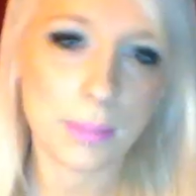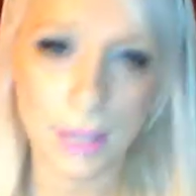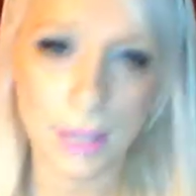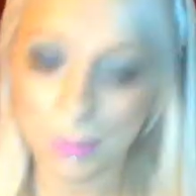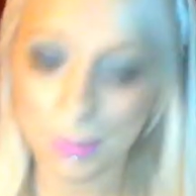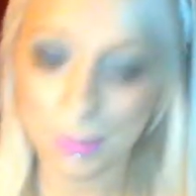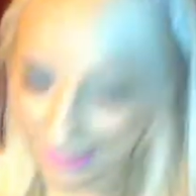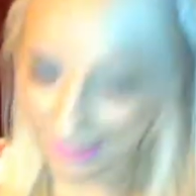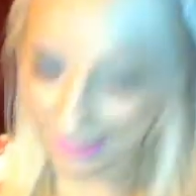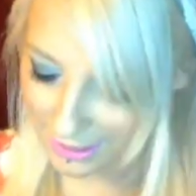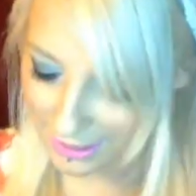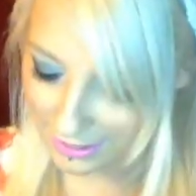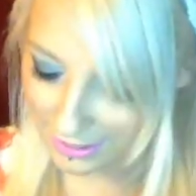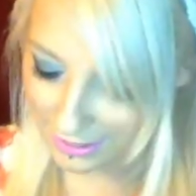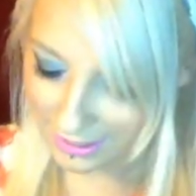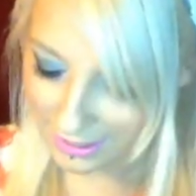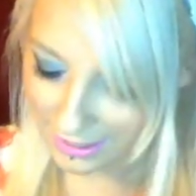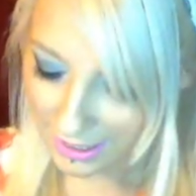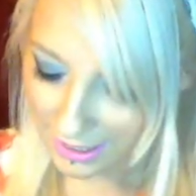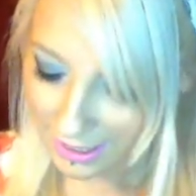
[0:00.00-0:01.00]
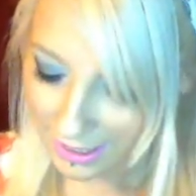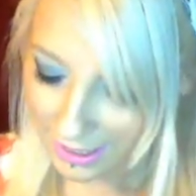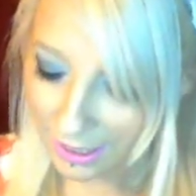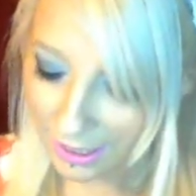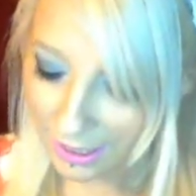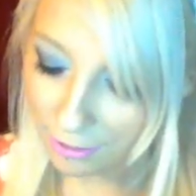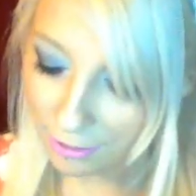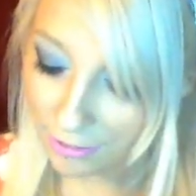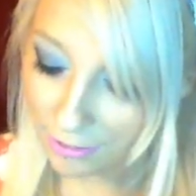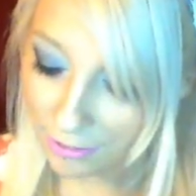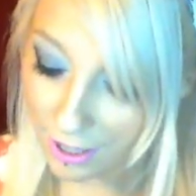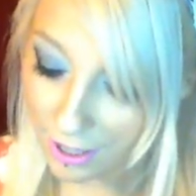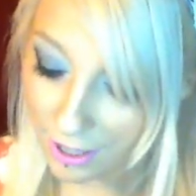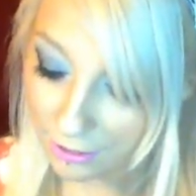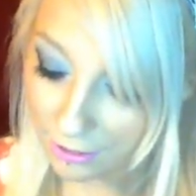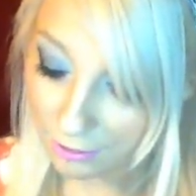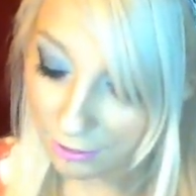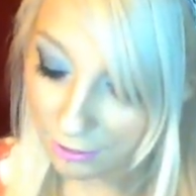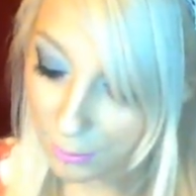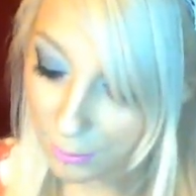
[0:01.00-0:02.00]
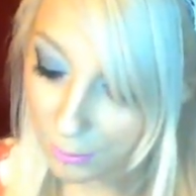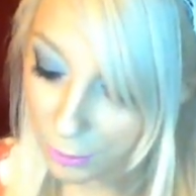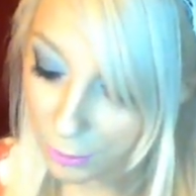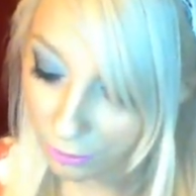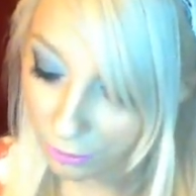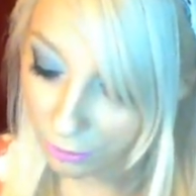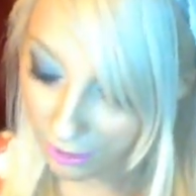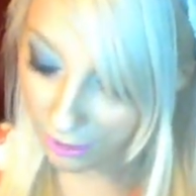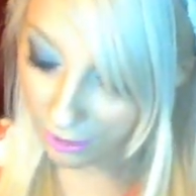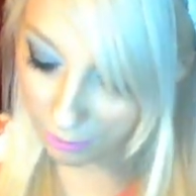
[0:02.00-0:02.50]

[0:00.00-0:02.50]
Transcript: if found, flip to a random page,